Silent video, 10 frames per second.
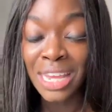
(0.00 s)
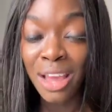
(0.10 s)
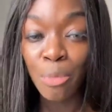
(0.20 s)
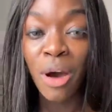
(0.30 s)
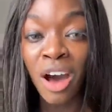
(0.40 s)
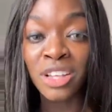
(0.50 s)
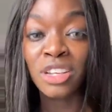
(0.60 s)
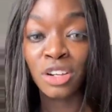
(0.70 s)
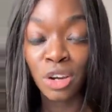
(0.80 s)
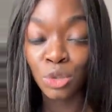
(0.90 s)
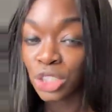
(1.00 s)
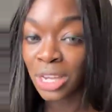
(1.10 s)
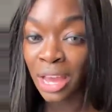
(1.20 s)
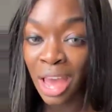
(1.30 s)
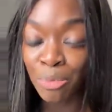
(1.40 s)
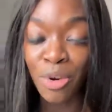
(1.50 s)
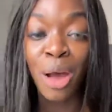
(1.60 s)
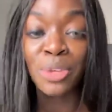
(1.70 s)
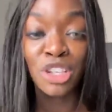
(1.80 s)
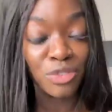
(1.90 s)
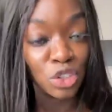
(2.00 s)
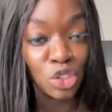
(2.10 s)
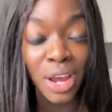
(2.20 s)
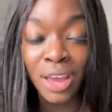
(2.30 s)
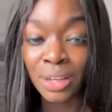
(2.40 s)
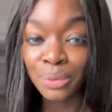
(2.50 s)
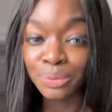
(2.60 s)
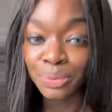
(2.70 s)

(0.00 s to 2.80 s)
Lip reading: Take a pause on coaching. I promise you, if you try,